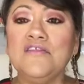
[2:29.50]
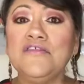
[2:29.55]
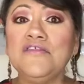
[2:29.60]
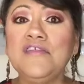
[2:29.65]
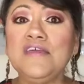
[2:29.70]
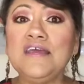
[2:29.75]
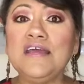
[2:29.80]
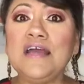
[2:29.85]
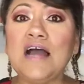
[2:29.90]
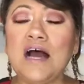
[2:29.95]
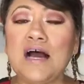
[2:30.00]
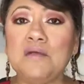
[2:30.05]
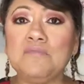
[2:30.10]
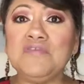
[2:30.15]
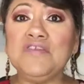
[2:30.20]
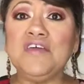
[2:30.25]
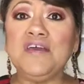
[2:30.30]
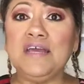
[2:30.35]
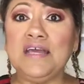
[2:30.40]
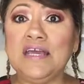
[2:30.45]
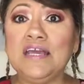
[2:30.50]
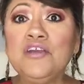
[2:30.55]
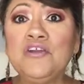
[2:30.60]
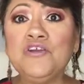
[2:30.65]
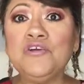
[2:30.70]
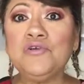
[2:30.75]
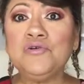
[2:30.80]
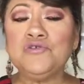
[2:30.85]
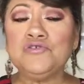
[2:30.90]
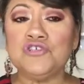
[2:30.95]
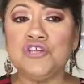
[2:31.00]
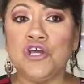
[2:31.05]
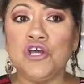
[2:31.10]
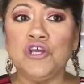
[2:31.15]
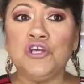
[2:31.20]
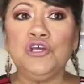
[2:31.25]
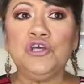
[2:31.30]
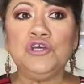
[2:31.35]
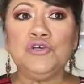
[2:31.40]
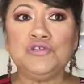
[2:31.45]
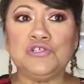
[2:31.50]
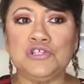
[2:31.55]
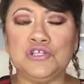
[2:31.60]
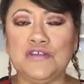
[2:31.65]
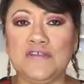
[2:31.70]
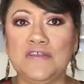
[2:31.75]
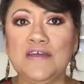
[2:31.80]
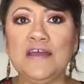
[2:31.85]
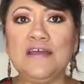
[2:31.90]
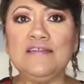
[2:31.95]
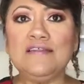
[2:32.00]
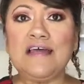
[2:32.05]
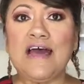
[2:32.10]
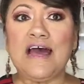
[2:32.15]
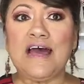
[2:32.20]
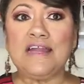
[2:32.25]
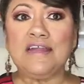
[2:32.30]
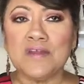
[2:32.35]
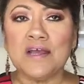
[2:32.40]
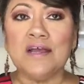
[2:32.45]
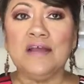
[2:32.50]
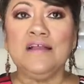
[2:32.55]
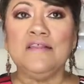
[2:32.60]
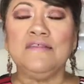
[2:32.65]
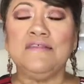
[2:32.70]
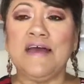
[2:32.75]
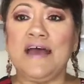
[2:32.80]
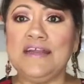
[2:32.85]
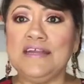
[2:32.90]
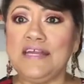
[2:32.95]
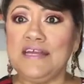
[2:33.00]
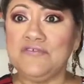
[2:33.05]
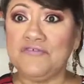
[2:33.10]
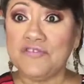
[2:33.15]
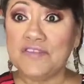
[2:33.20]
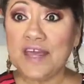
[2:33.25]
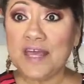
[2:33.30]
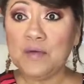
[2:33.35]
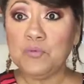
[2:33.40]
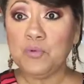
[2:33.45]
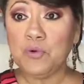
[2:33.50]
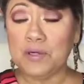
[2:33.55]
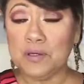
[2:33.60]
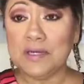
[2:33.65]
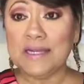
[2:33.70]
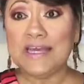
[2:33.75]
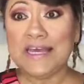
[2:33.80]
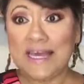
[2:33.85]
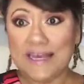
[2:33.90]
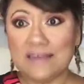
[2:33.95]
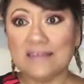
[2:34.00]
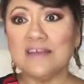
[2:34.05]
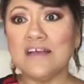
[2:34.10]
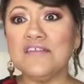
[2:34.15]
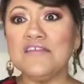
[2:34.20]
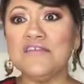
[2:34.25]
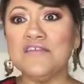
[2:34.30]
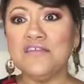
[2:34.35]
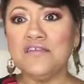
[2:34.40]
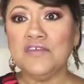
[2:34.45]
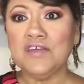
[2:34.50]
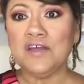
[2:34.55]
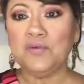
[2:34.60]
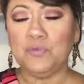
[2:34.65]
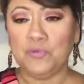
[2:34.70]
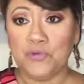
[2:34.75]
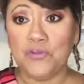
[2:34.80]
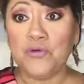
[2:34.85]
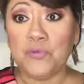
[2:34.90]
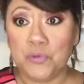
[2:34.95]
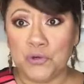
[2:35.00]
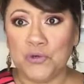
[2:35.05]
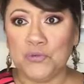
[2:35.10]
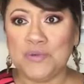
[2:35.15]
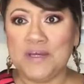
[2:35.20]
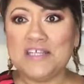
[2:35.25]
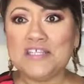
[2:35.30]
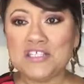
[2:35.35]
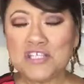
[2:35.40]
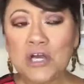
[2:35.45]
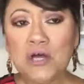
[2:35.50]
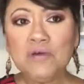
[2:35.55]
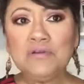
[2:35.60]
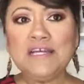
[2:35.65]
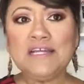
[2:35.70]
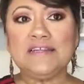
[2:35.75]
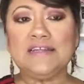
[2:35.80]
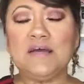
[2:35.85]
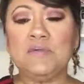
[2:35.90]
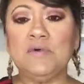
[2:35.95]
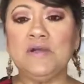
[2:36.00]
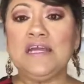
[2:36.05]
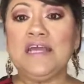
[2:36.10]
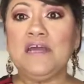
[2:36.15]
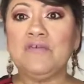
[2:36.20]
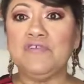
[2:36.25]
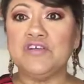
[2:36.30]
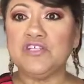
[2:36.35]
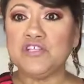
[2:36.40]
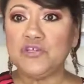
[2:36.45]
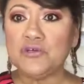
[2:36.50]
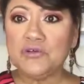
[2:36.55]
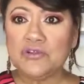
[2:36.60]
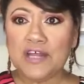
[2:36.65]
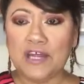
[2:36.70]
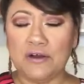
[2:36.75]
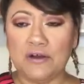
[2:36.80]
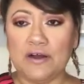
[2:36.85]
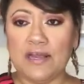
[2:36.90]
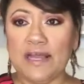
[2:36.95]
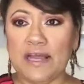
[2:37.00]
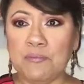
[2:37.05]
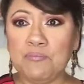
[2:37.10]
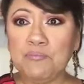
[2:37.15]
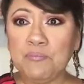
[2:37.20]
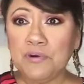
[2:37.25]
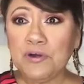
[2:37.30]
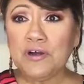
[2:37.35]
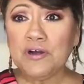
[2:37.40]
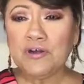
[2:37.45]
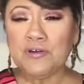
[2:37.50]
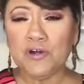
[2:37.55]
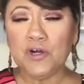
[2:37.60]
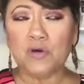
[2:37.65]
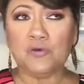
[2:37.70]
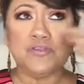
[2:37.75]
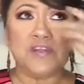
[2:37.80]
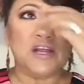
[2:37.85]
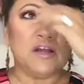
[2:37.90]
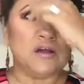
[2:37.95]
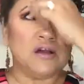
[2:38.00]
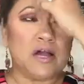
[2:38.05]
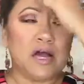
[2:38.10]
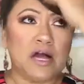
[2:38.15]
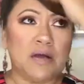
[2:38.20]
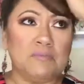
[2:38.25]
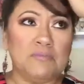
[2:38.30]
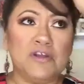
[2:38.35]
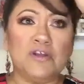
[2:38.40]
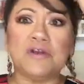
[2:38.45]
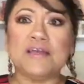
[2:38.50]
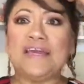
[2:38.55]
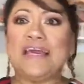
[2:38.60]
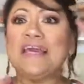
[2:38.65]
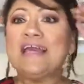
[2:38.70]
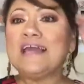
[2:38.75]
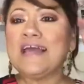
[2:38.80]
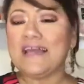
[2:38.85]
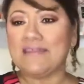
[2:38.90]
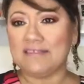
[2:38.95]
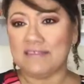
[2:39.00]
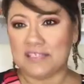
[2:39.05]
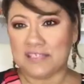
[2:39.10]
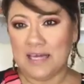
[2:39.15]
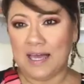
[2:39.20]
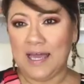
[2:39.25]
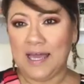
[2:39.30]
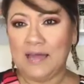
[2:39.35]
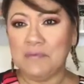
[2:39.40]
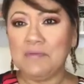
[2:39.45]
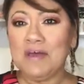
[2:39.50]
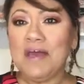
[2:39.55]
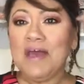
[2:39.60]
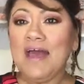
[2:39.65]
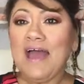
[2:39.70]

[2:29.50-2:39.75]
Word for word: the um, the Hindus used to think that that if they would get the the ruby stone that they would give it to their emperor no their um, their king at the time